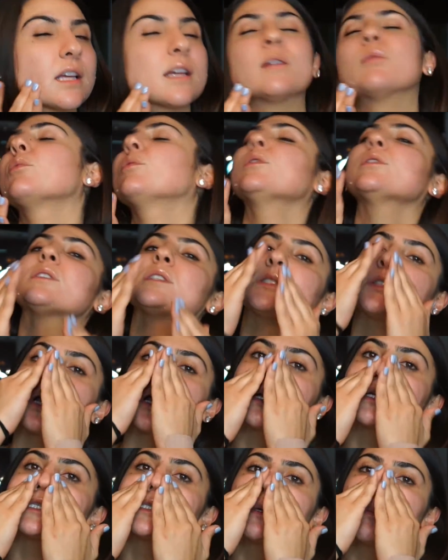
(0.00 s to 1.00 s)
it will
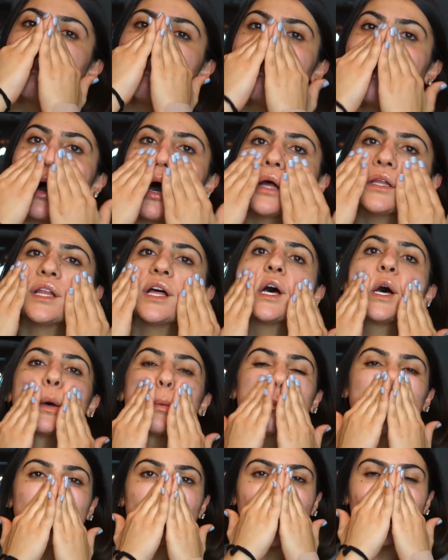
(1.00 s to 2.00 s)
start to ball
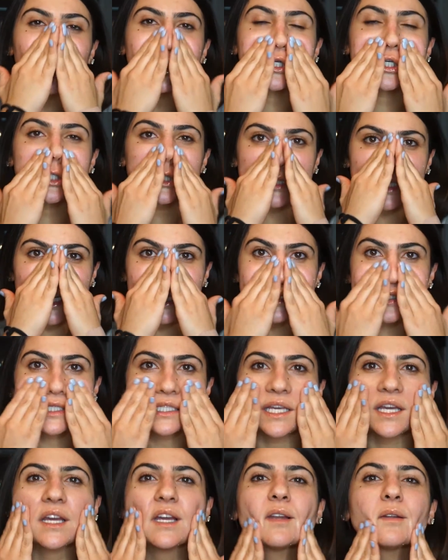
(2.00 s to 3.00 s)
up all your dead
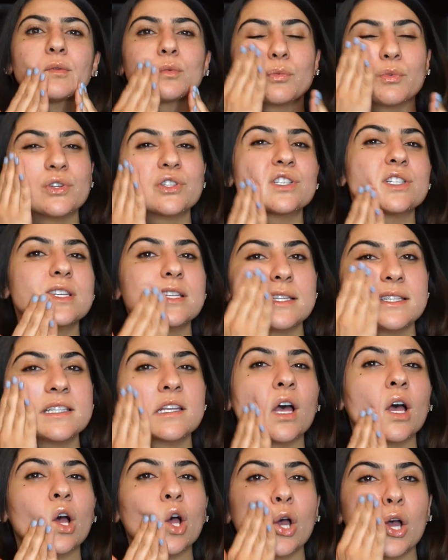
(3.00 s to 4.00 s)
skin, which
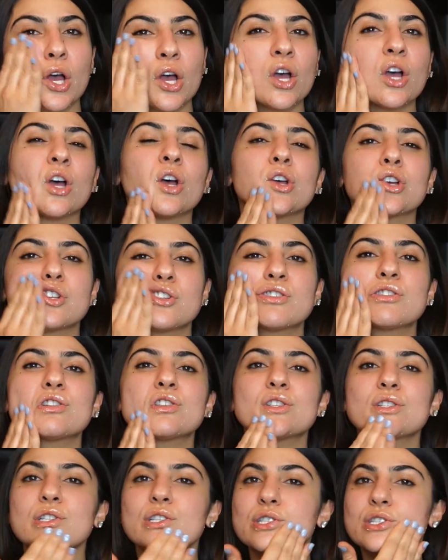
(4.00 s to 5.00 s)
is
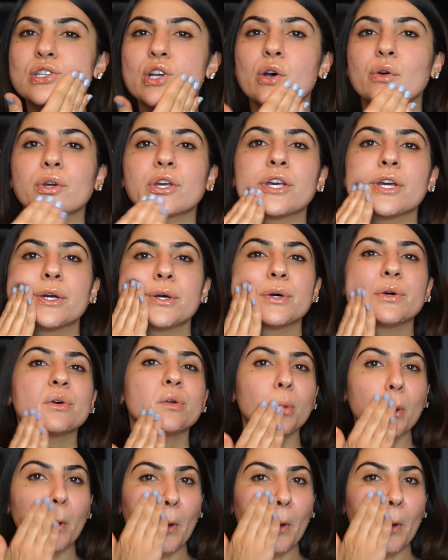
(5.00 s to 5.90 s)
so cute.